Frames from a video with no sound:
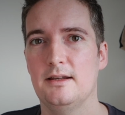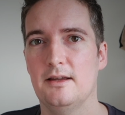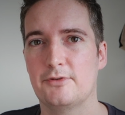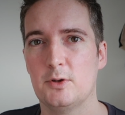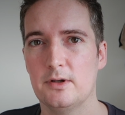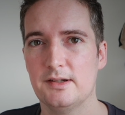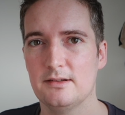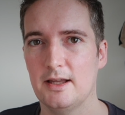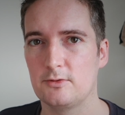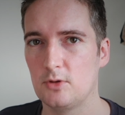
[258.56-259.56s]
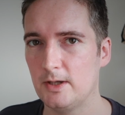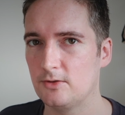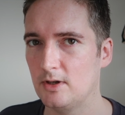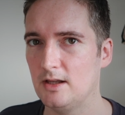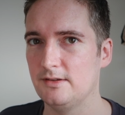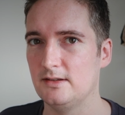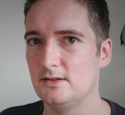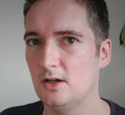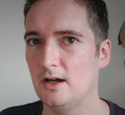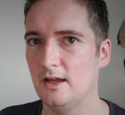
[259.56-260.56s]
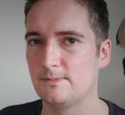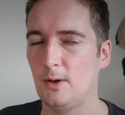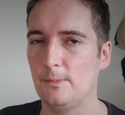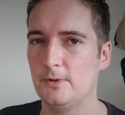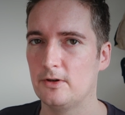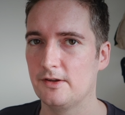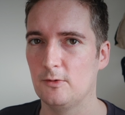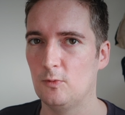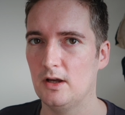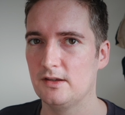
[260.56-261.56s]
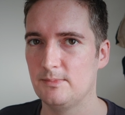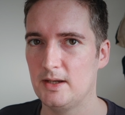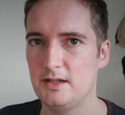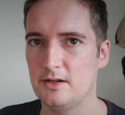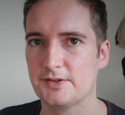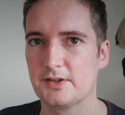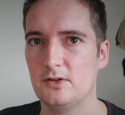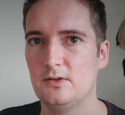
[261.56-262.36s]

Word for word: And of course, like Ruby on Rails is not as popular as it was many years